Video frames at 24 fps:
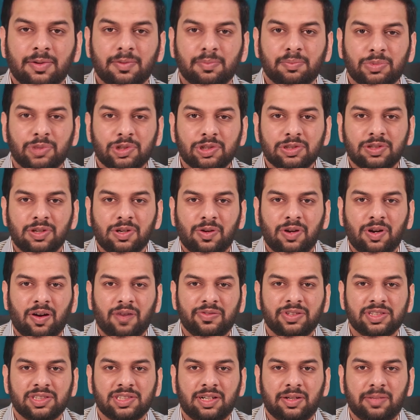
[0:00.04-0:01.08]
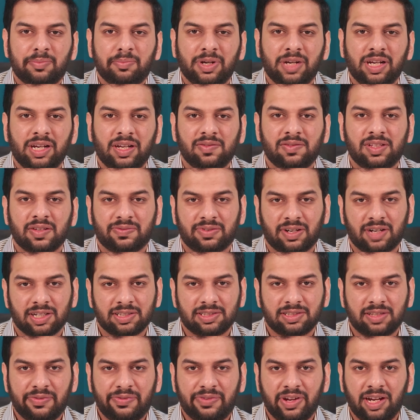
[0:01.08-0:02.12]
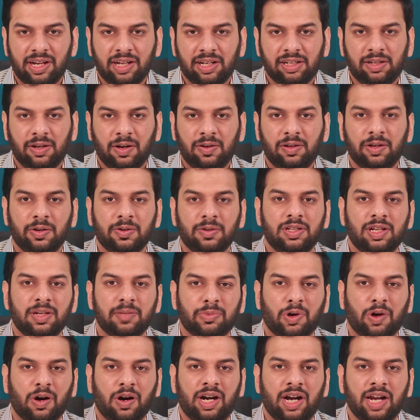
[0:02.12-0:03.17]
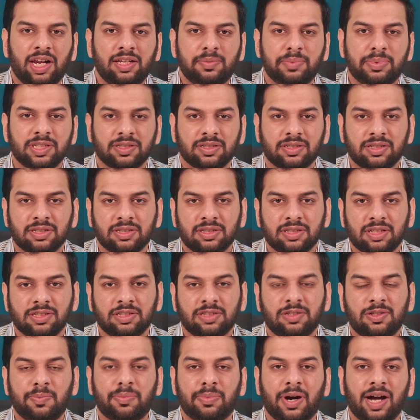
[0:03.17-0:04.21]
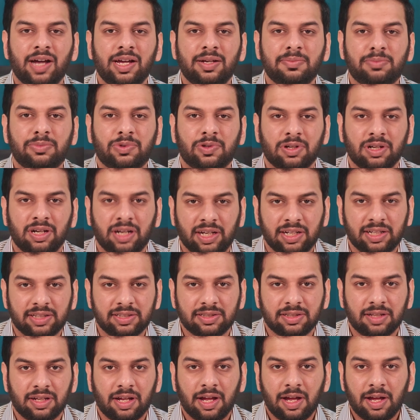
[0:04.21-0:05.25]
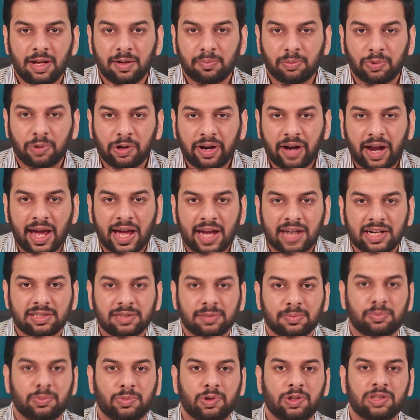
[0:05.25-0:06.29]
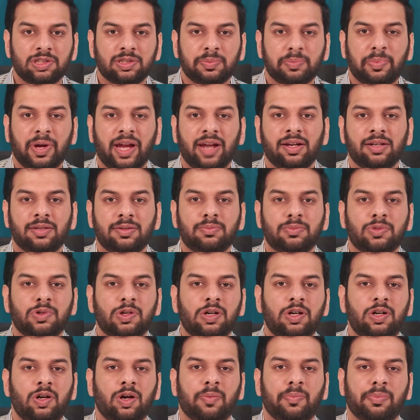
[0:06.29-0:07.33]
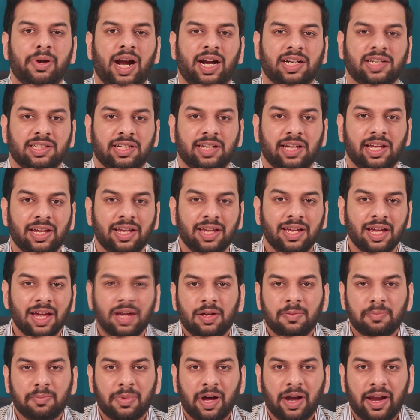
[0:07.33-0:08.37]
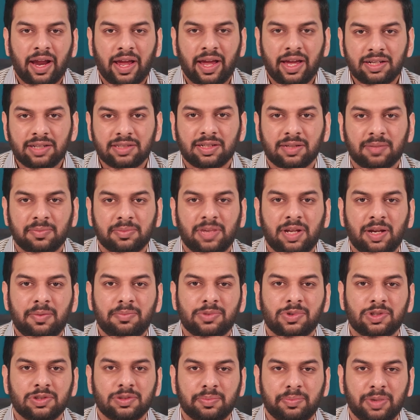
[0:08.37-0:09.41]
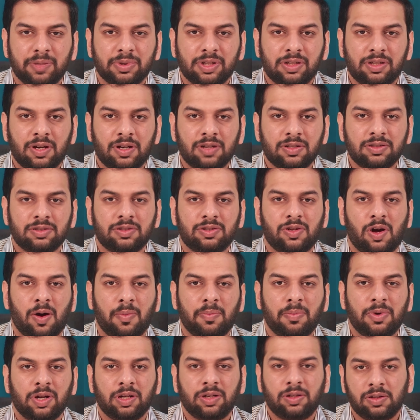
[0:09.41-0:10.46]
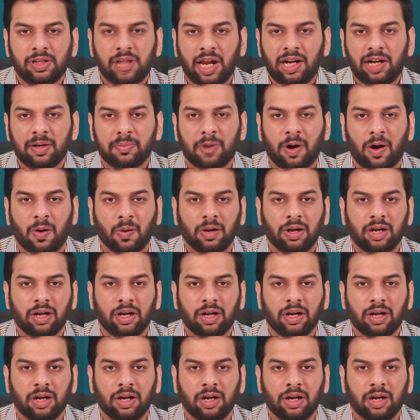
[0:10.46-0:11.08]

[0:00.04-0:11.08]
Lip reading: Most loan officers believe the fastest way to grow their mortgage business is to buy more leads, more ads, more spend, more complexity. But here is something most people don't stop to think about.